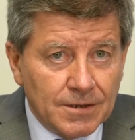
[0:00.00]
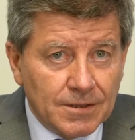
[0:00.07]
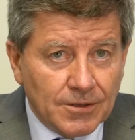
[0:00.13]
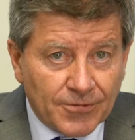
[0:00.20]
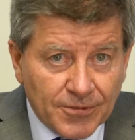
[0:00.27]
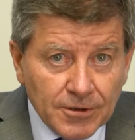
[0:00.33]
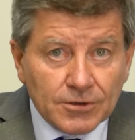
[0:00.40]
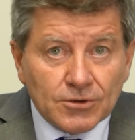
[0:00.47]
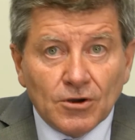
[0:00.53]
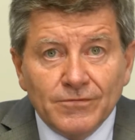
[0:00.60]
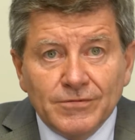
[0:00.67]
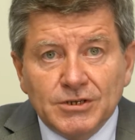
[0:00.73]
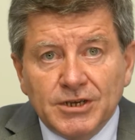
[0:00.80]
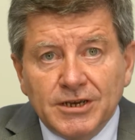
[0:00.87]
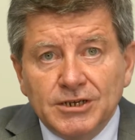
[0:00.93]
The third
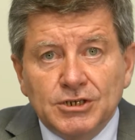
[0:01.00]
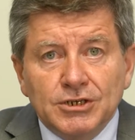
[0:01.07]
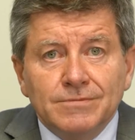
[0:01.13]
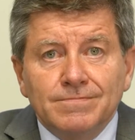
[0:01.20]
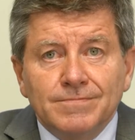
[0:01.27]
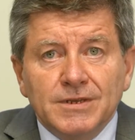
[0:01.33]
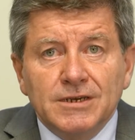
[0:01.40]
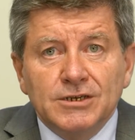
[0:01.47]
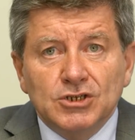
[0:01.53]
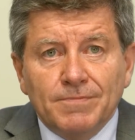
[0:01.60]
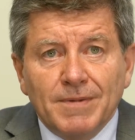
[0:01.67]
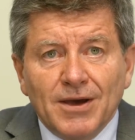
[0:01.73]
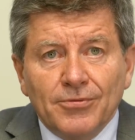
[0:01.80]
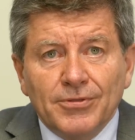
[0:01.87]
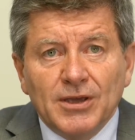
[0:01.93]
conversation is
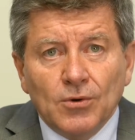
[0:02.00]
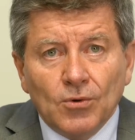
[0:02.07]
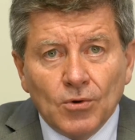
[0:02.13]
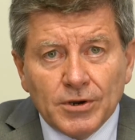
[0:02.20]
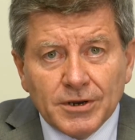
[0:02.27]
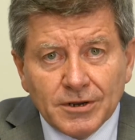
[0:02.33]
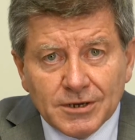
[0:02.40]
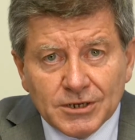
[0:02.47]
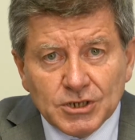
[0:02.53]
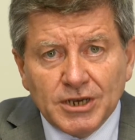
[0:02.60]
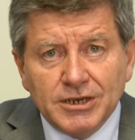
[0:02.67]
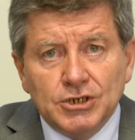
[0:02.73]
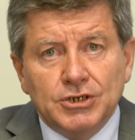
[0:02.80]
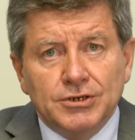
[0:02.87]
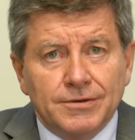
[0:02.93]
about the
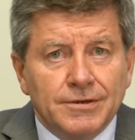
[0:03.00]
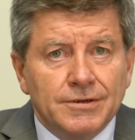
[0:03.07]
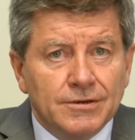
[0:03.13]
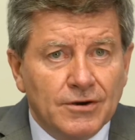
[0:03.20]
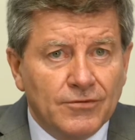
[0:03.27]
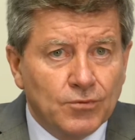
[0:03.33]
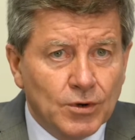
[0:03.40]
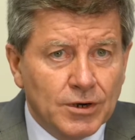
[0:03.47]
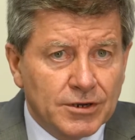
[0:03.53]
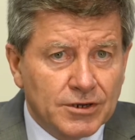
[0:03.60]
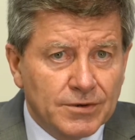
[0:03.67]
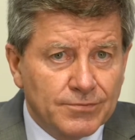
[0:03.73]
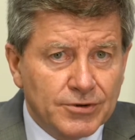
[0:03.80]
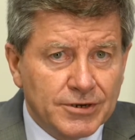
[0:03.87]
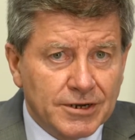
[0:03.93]
organisation of
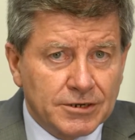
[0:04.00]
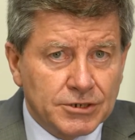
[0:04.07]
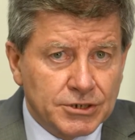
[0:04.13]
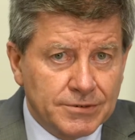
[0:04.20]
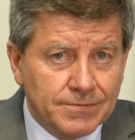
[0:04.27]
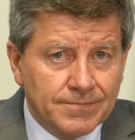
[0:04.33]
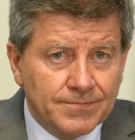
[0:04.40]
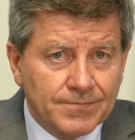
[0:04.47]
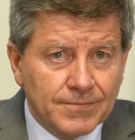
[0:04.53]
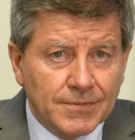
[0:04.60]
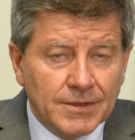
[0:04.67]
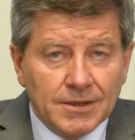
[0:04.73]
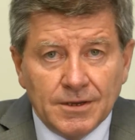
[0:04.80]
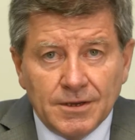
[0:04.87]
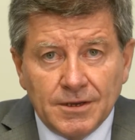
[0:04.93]
work and production.
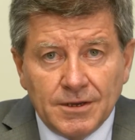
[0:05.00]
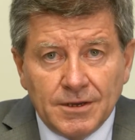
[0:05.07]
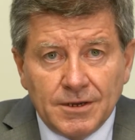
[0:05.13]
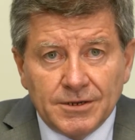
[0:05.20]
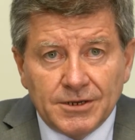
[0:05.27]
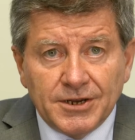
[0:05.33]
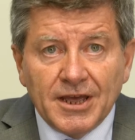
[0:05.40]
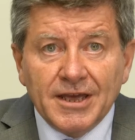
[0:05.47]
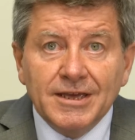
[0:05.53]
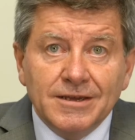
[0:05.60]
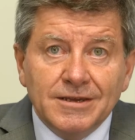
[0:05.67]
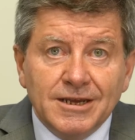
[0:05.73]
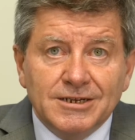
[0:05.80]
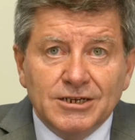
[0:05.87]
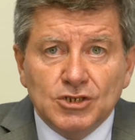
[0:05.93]

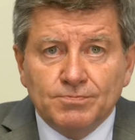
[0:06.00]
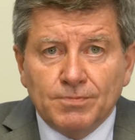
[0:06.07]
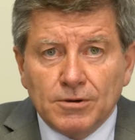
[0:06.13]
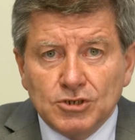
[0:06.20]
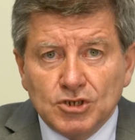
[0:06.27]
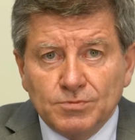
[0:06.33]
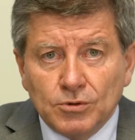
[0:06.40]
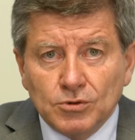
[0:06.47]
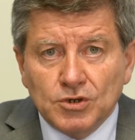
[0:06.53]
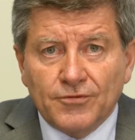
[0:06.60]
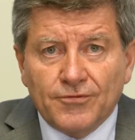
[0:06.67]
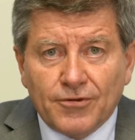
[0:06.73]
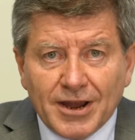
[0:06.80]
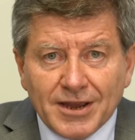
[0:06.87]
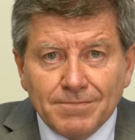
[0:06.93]
Today, it is possible to
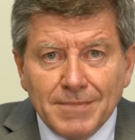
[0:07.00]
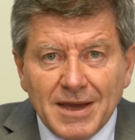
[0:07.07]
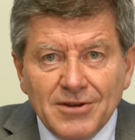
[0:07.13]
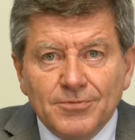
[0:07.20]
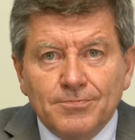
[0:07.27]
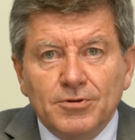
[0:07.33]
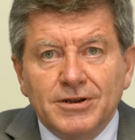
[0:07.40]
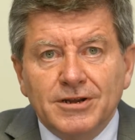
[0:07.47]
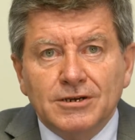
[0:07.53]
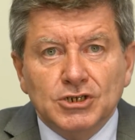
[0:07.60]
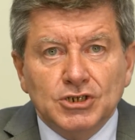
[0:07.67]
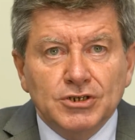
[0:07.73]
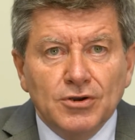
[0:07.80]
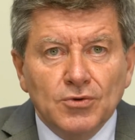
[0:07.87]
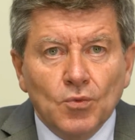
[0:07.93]
fragment
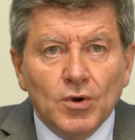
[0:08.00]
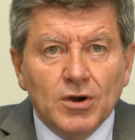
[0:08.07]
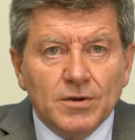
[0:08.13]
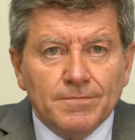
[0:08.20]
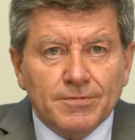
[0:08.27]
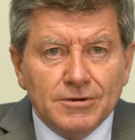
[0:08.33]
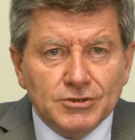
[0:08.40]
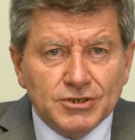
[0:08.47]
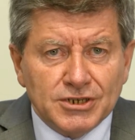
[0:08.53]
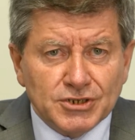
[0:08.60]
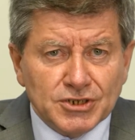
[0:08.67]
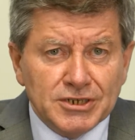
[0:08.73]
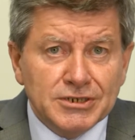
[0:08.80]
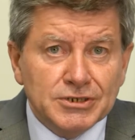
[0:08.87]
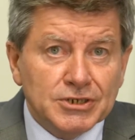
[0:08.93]
production and work
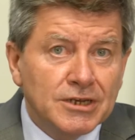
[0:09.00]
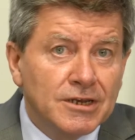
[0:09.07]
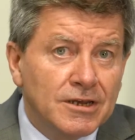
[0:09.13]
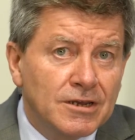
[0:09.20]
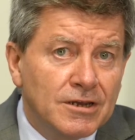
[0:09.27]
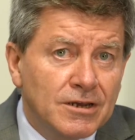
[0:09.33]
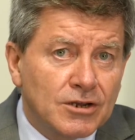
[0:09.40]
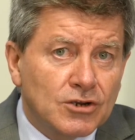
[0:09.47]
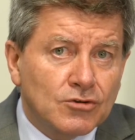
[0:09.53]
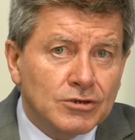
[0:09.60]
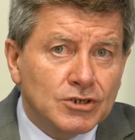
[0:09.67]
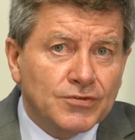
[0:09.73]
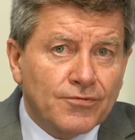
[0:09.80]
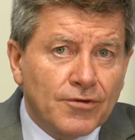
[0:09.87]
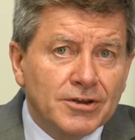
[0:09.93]
processes
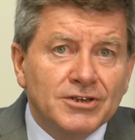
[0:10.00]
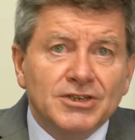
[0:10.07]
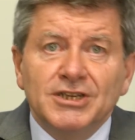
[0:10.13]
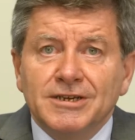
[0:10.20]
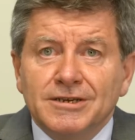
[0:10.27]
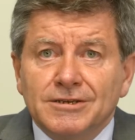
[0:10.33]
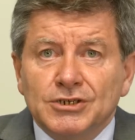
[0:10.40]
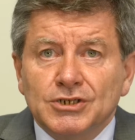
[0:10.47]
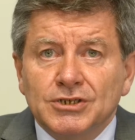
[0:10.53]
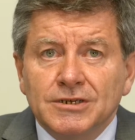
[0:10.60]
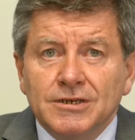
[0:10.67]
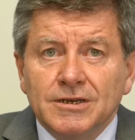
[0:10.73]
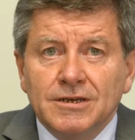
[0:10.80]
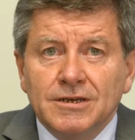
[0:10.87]
across frontiers